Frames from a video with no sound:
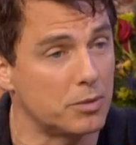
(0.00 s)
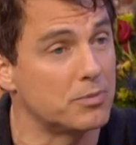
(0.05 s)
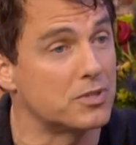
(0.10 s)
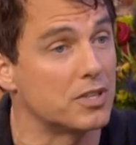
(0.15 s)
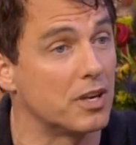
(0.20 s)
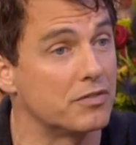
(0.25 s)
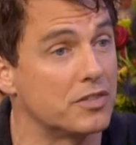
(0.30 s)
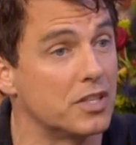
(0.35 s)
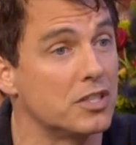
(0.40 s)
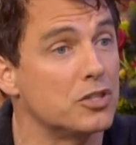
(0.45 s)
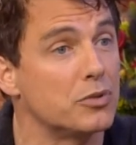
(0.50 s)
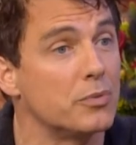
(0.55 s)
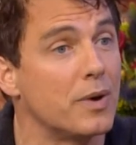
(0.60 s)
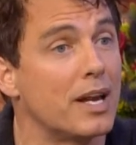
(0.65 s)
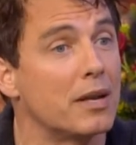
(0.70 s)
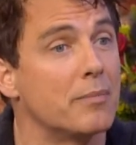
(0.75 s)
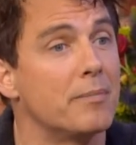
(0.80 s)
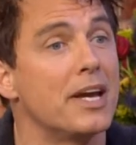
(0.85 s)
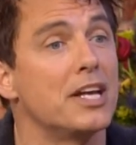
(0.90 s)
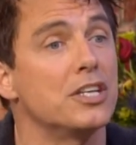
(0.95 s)
themselves into
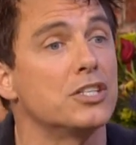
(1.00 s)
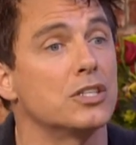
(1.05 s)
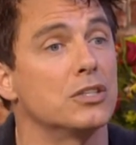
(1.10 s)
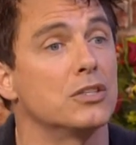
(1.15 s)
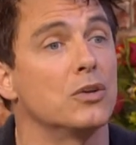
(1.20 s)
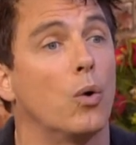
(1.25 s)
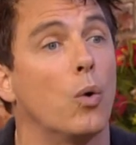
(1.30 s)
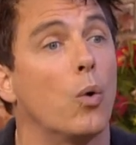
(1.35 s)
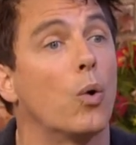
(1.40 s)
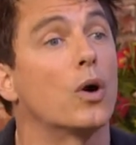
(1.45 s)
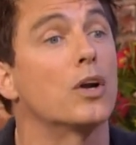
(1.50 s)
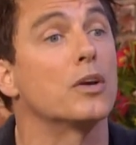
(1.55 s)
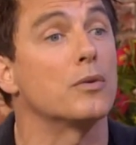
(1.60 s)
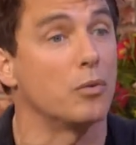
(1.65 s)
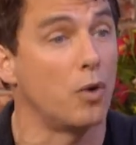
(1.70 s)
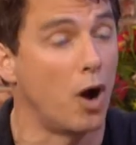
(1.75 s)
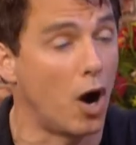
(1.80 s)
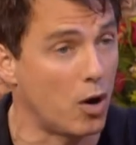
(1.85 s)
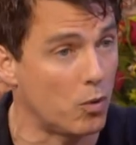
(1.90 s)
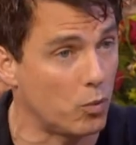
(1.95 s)
animation or
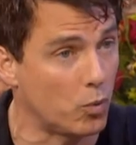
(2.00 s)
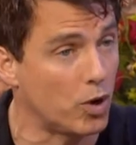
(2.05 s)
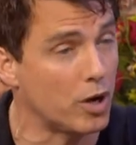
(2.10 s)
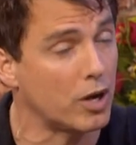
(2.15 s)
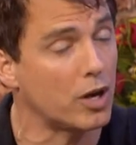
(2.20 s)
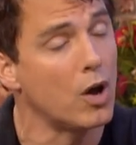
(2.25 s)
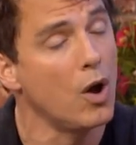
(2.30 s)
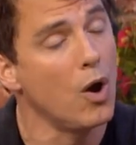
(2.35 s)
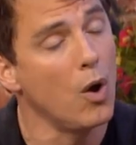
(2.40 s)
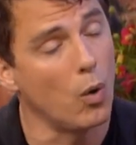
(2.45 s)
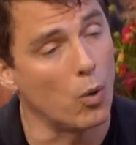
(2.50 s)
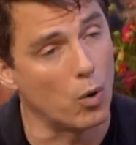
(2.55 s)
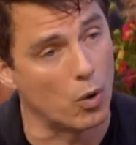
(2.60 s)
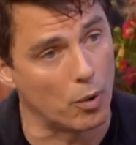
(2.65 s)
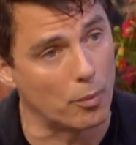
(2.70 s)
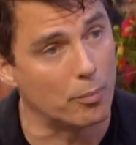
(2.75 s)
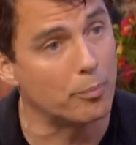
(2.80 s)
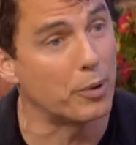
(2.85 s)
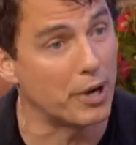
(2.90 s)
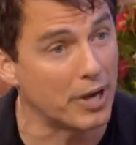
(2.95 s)
artwork,
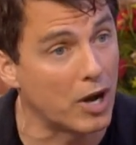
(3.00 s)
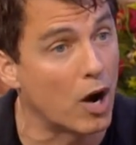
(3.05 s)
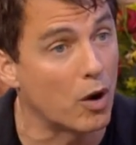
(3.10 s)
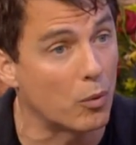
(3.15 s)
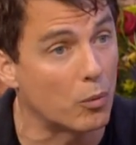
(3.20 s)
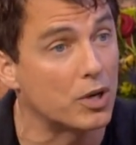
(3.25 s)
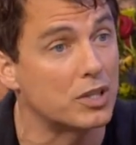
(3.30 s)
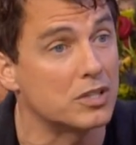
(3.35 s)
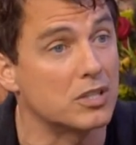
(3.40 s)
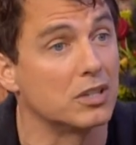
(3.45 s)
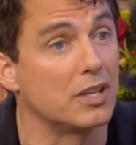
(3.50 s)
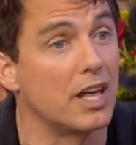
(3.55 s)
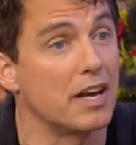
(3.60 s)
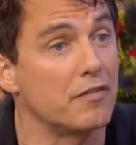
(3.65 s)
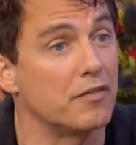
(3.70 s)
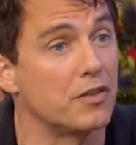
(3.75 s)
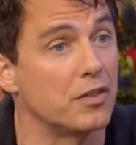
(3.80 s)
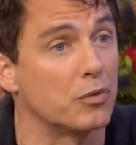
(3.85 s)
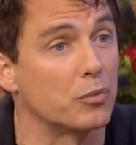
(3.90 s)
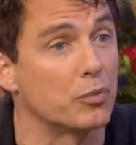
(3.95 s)
or bring artwork to
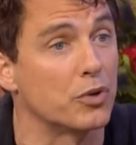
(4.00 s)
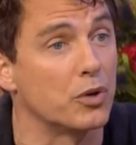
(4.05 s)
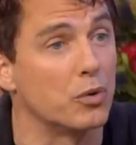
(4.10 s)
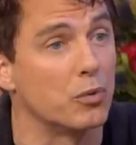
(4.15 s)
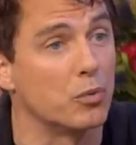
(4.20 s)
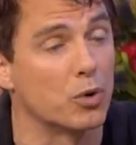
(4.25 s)
life in the real